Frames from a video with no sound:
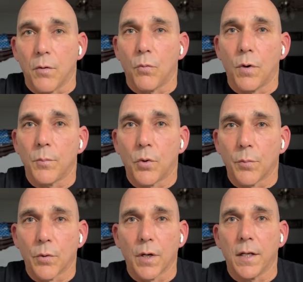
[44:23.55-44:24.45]
one more
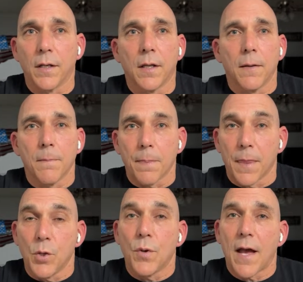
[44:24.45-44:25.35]
Marine,
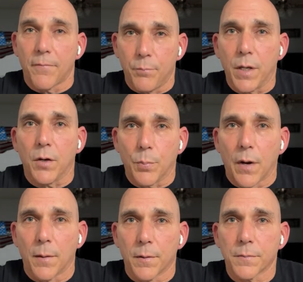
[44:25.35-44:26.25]
you have bigger
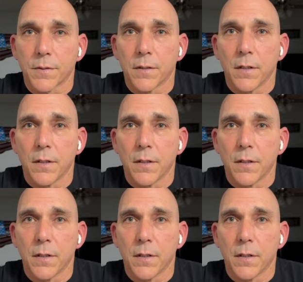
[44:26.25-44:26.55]
problems.